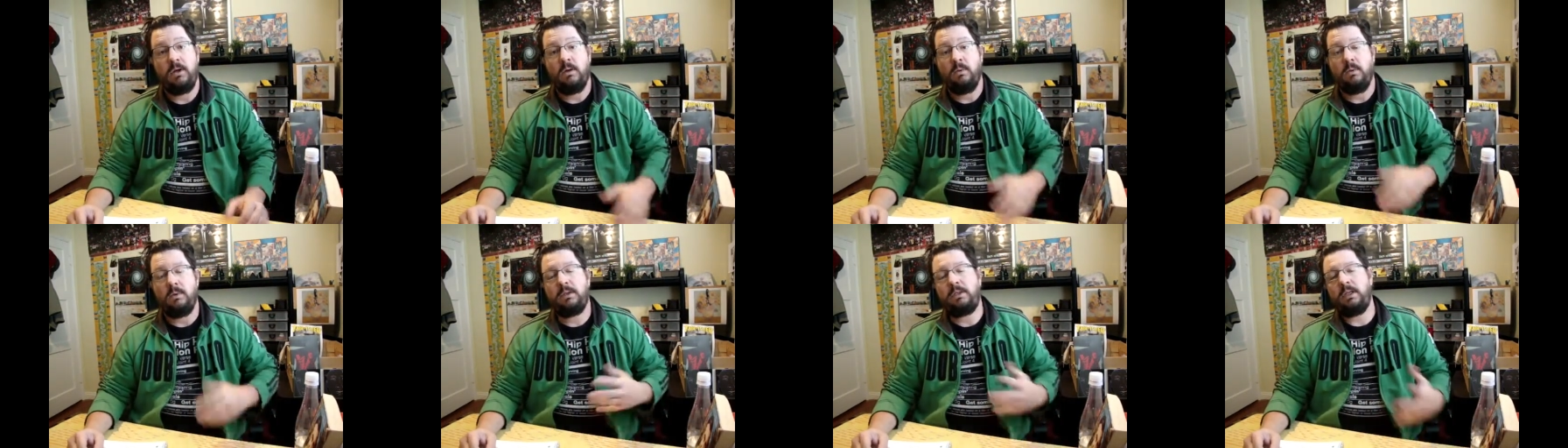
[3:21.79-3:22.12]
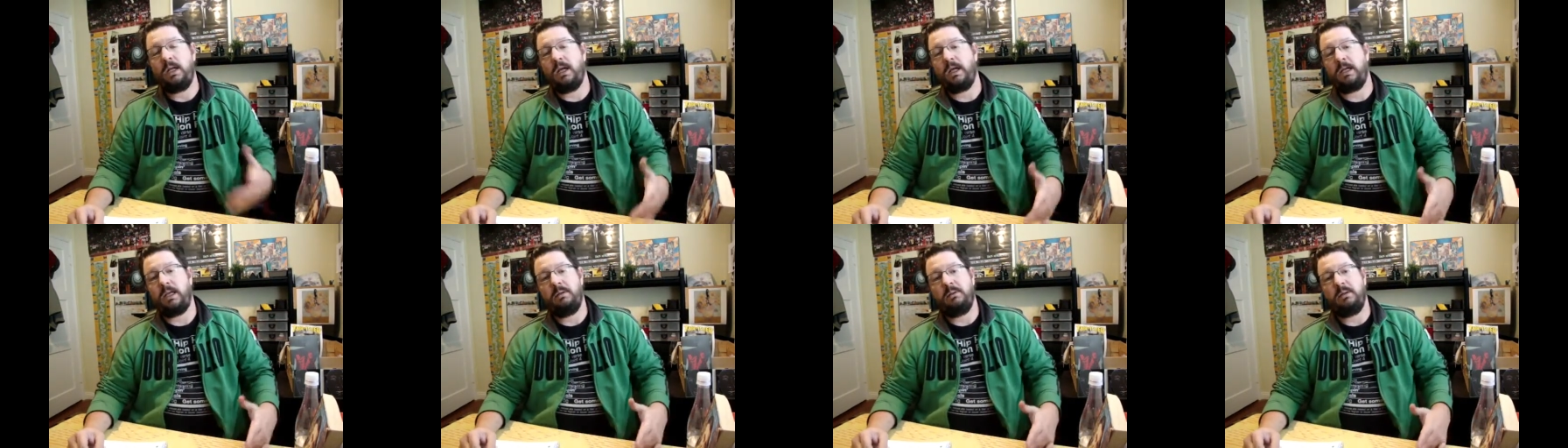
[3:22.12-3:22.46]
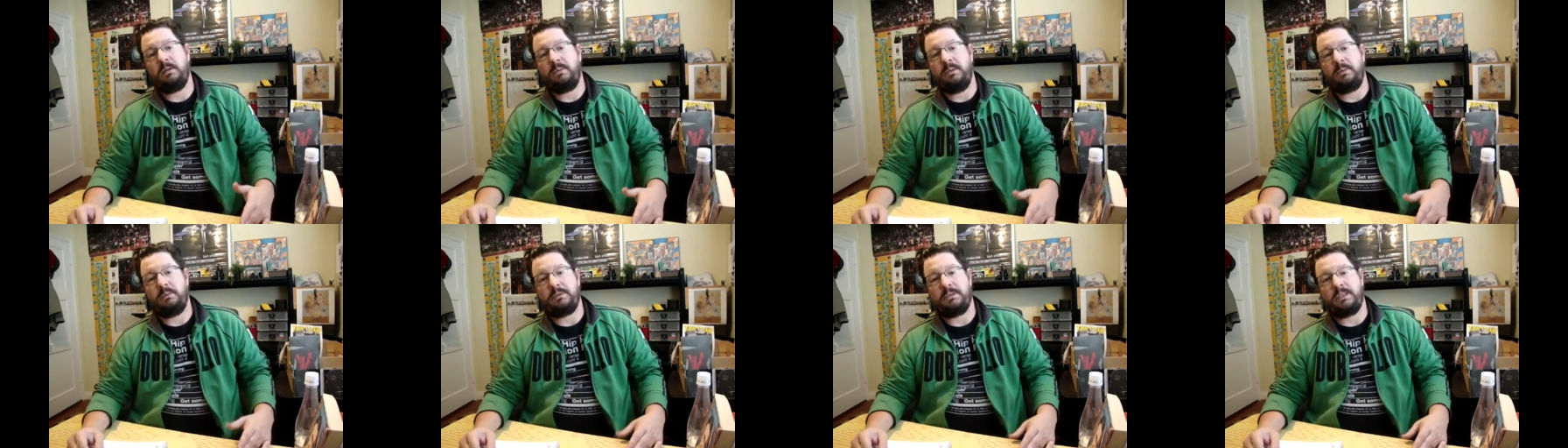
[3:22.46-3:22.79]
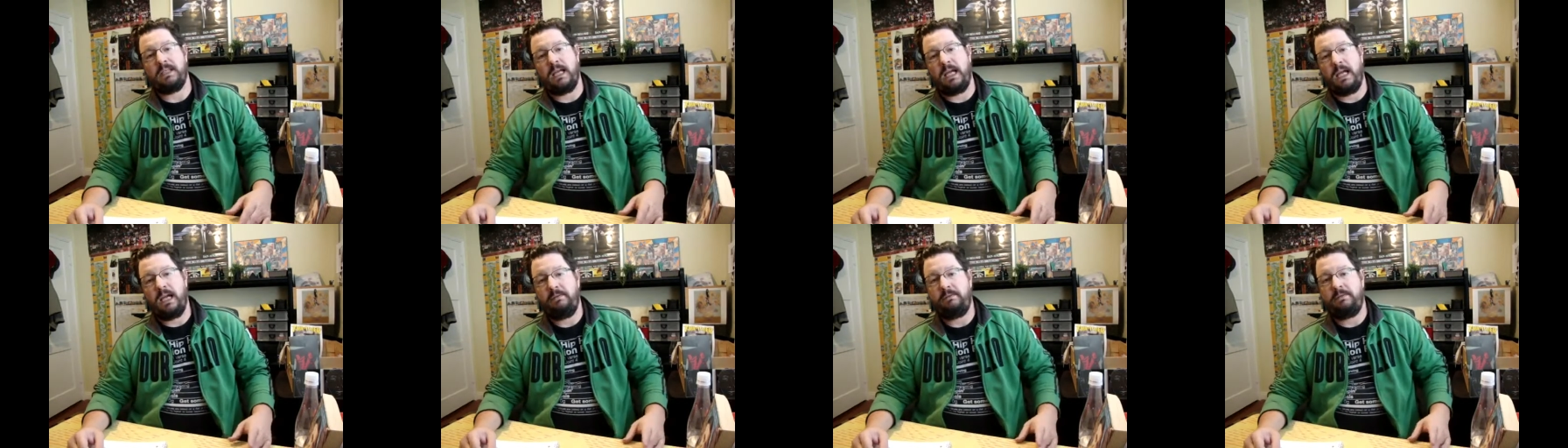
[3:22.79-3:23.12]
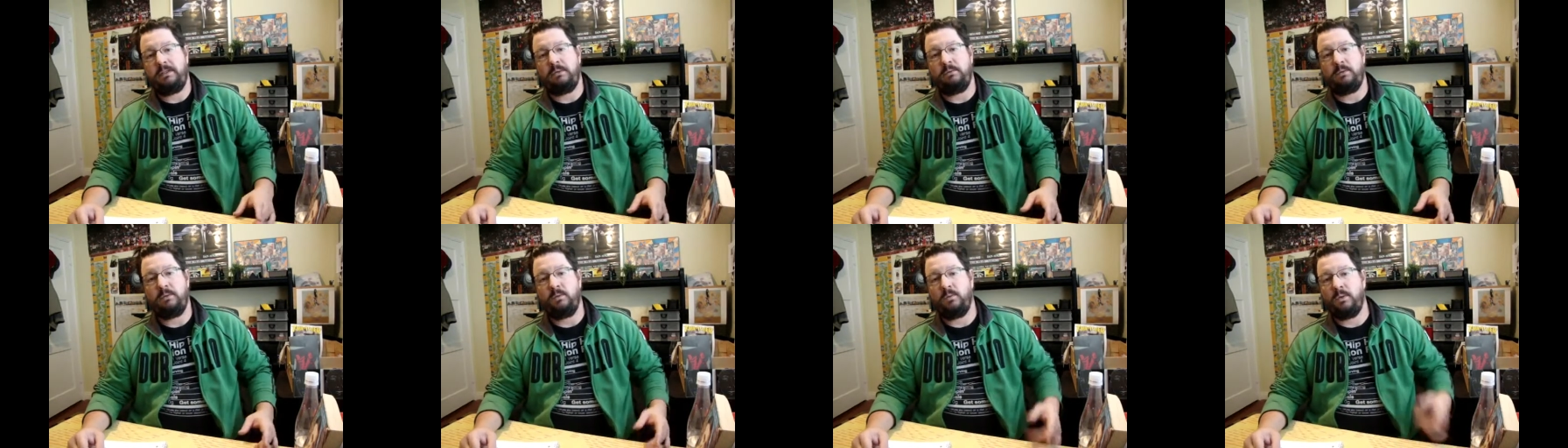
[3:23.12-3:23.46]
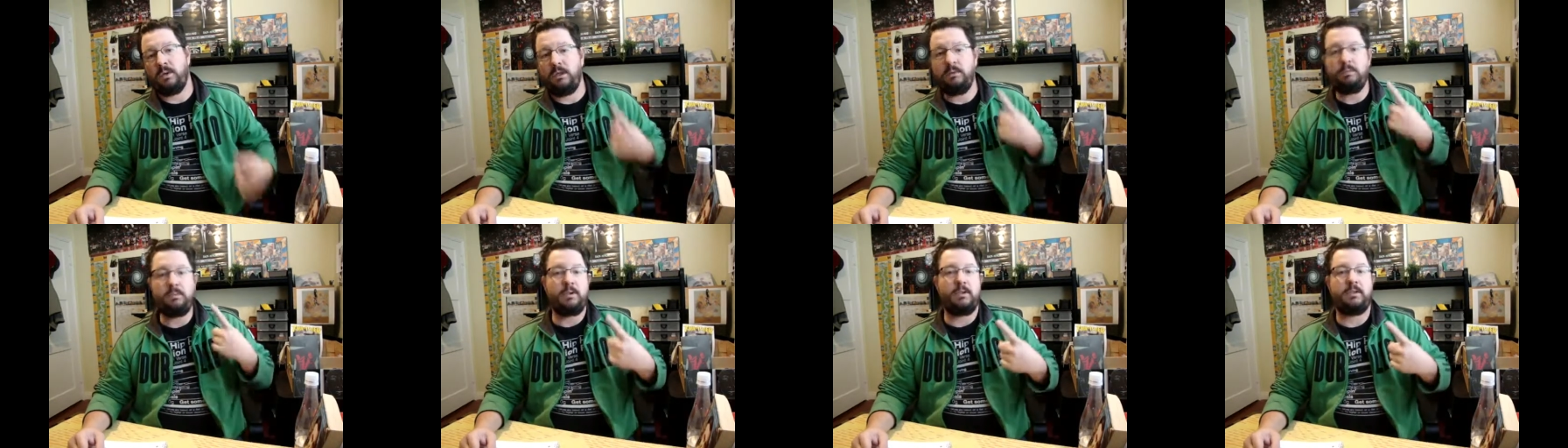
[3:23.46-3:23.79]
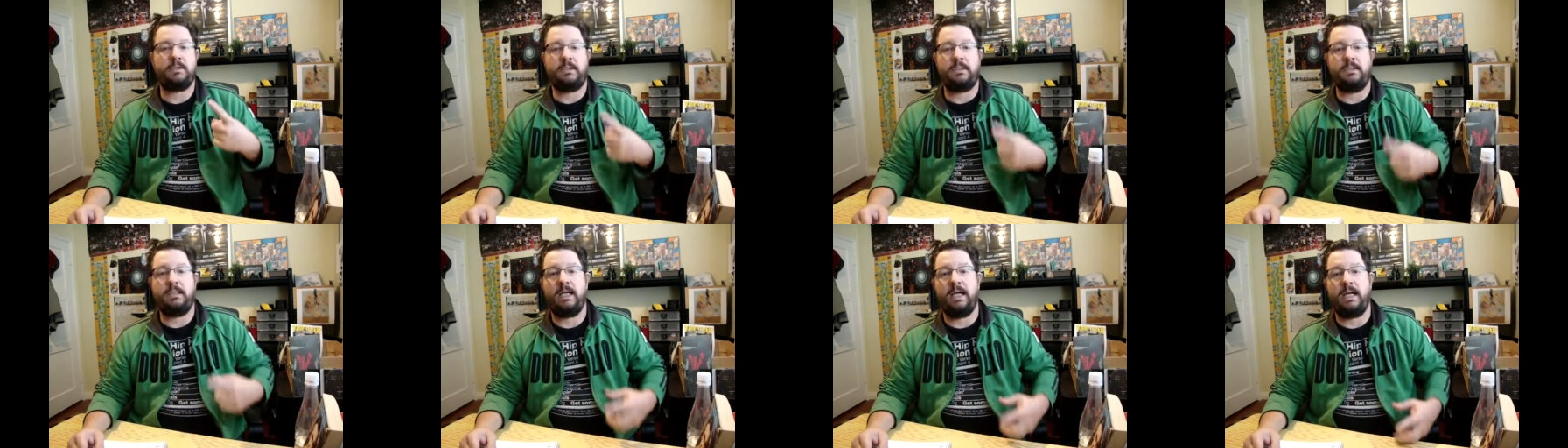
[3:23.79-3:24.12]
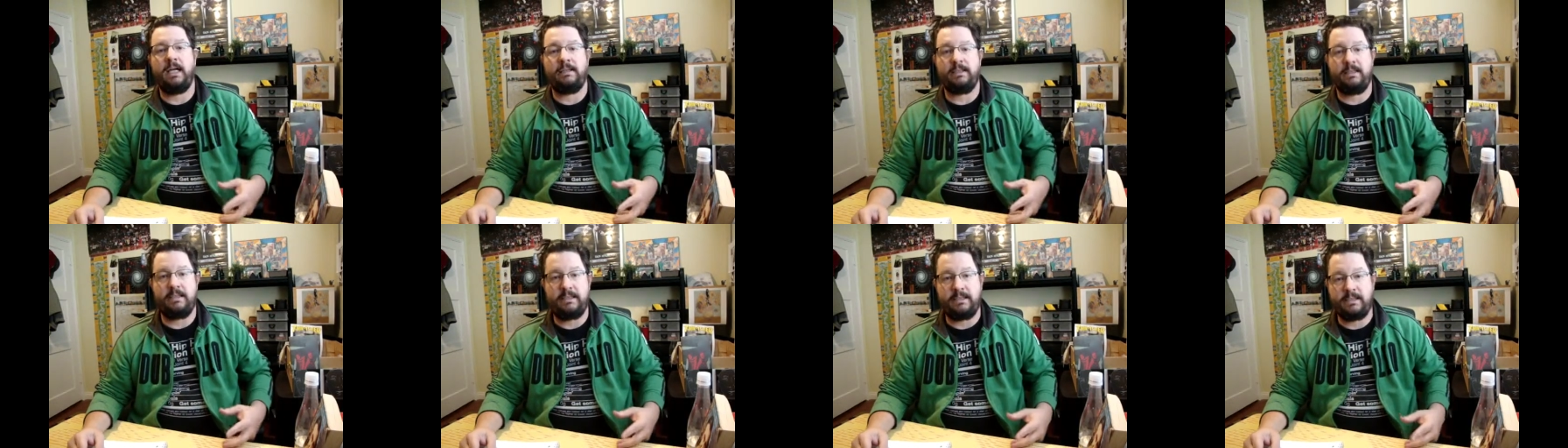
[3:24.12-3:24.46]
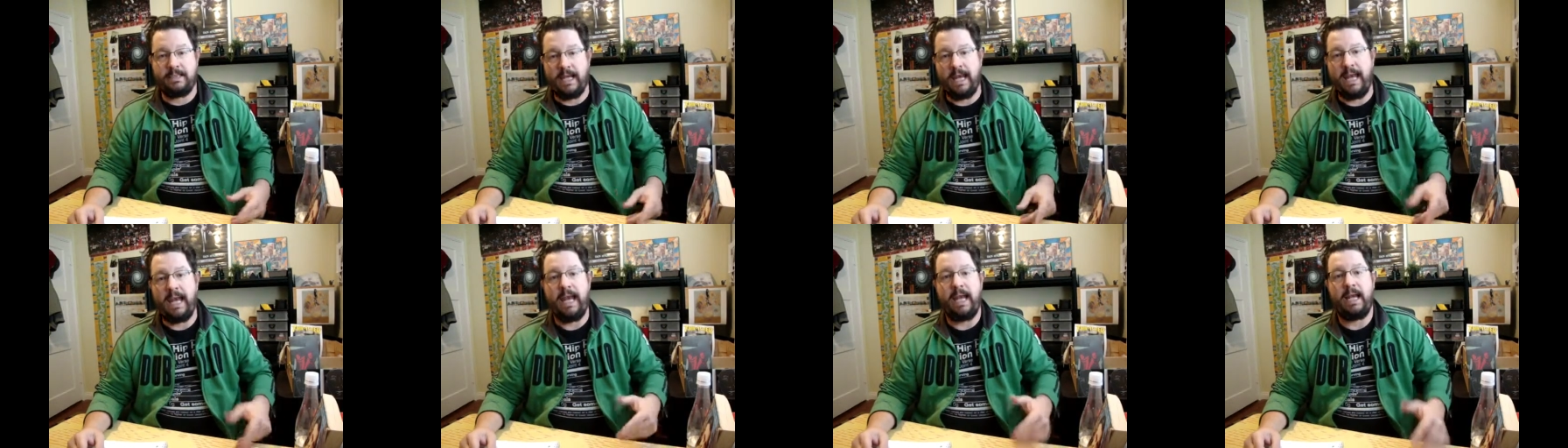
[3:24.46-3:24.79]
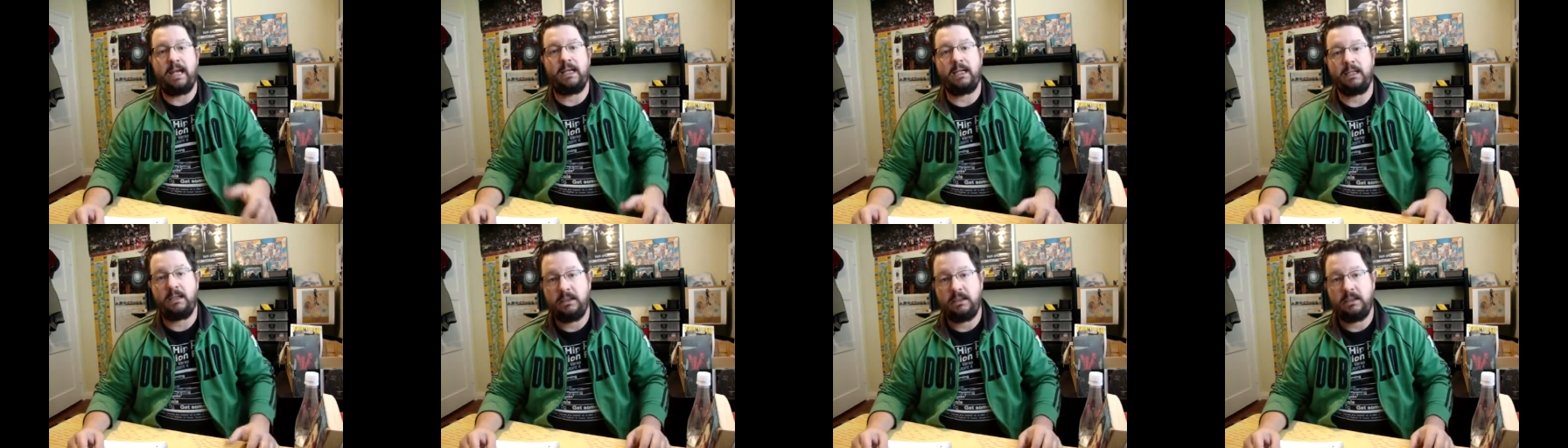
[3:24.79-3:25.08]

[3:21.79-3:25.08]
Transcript: We're talking about people's lives here. When one person dies, it's sad.